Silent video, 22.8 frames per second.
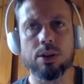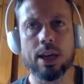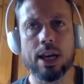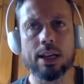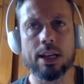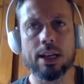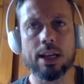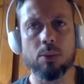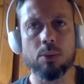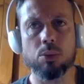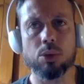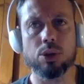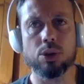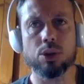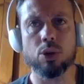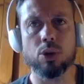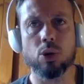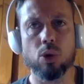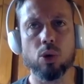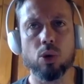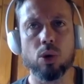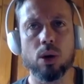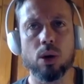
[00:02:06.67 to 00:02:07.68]
then it would
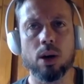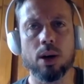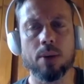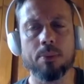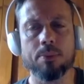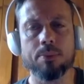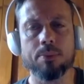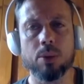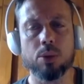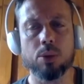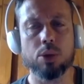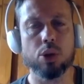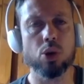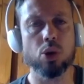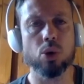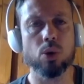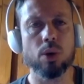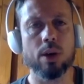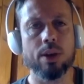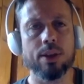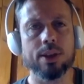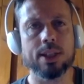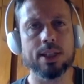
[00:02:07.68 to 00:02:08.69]

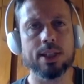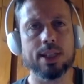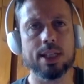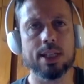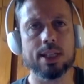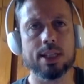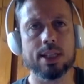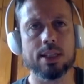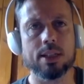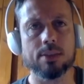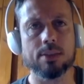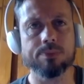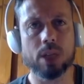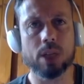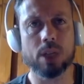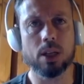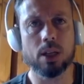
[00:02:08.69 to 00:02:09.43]
cure other diseases.